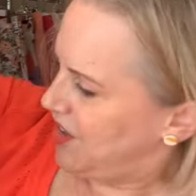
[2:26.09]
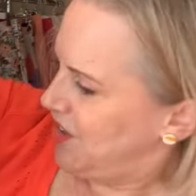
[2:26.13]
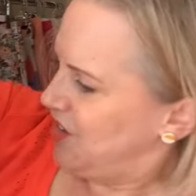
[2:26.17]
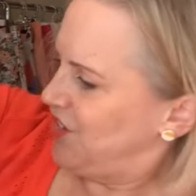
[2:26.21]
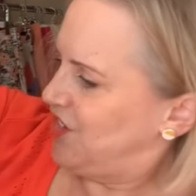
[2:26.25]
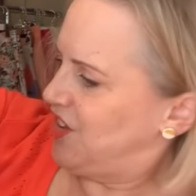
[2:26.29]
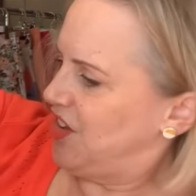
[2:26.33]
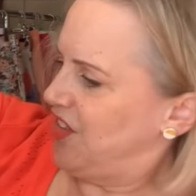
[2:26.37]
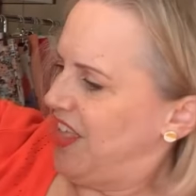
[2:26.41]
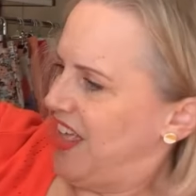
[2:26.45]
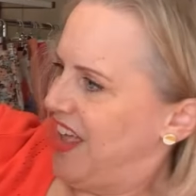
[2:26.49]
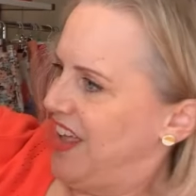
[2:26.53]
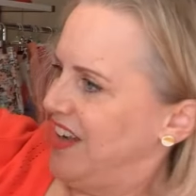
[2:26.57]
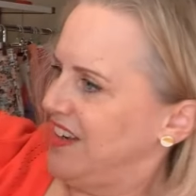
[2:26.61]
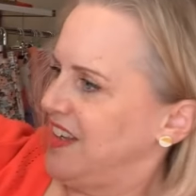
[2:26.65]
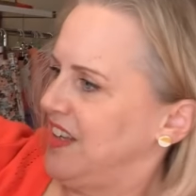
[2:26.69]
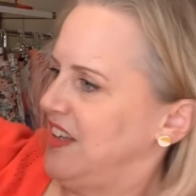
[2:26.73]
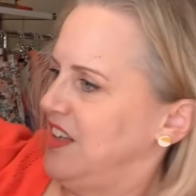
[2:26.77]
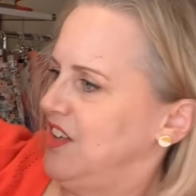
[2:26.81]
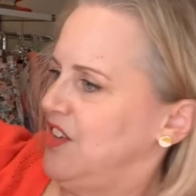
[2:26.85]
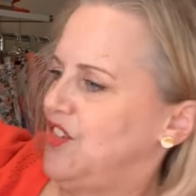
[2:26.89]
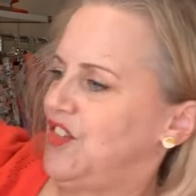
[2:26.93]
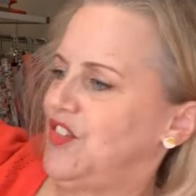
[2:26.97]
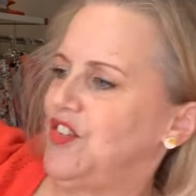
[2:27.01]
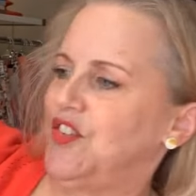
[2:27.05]
So that
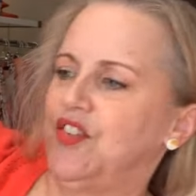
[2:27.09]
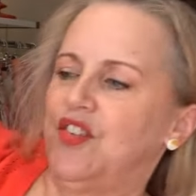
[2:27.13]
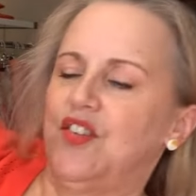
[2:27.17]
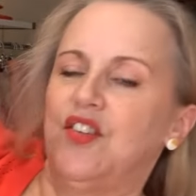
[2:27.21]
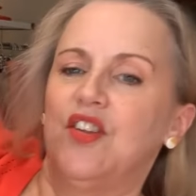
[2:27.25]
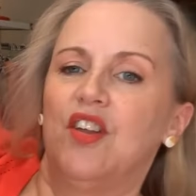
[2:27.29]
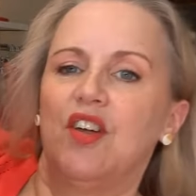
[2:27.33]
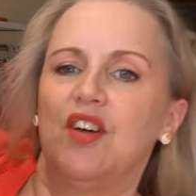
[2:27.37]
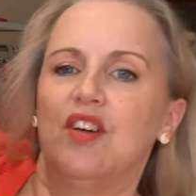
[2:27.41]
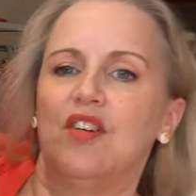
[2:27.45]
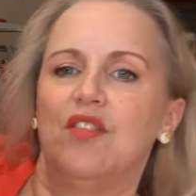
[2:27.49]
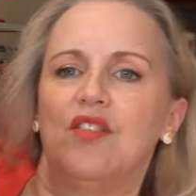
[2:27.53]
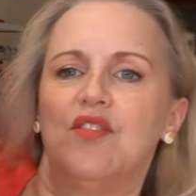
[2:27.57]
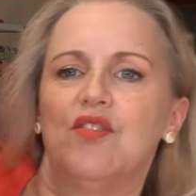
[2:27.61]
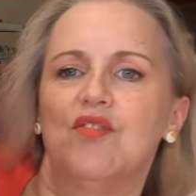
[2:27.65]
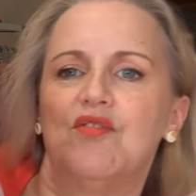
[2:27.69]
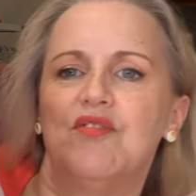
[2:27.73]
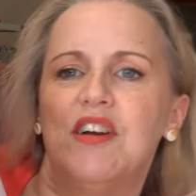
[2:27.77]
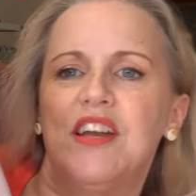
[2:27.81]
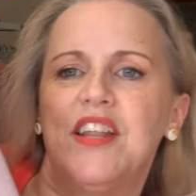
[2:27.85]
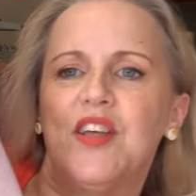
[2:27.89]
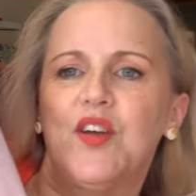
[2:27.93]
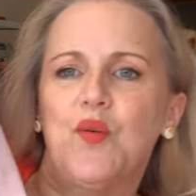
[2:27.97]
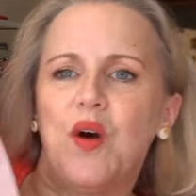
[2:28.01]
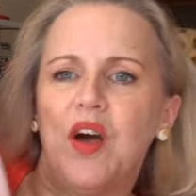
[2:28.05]
is
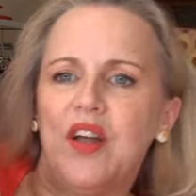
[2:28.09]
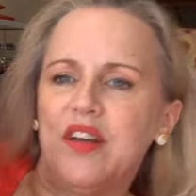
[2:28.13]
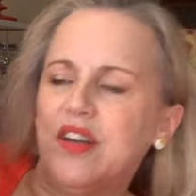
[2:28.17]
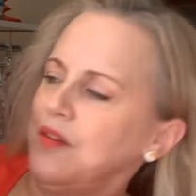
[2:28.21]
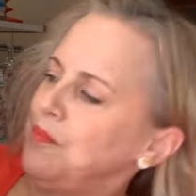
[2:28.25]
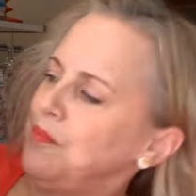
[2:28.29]
really quite